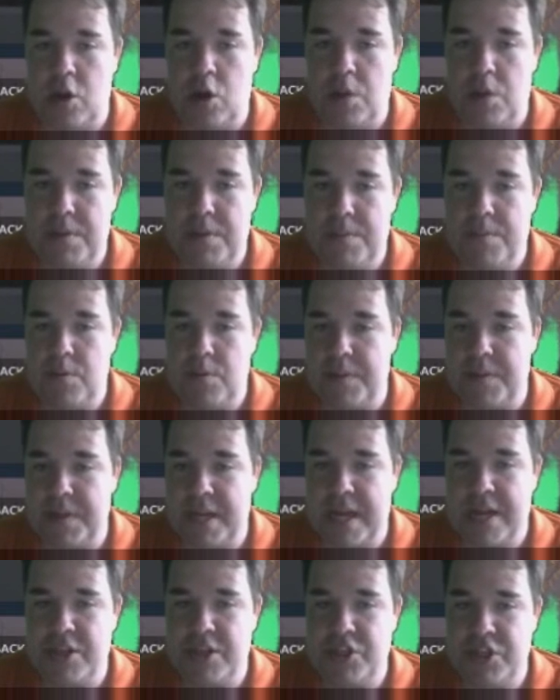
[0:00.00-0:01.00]
of people have been
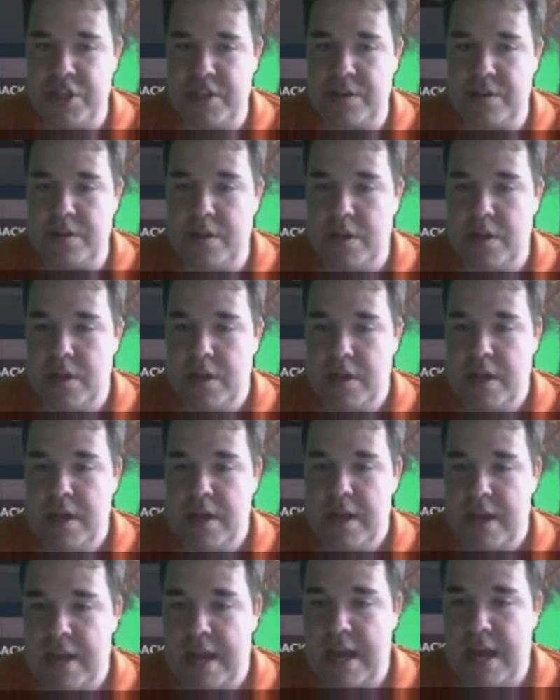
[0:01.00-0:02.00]
catching
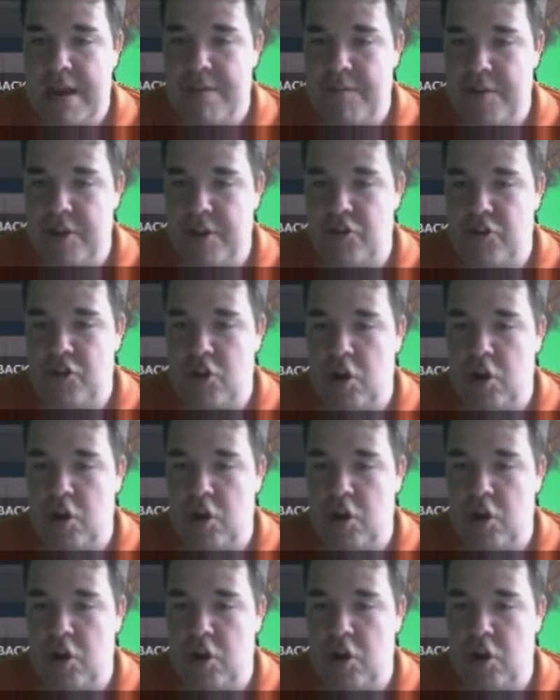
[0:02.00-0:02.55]
catfish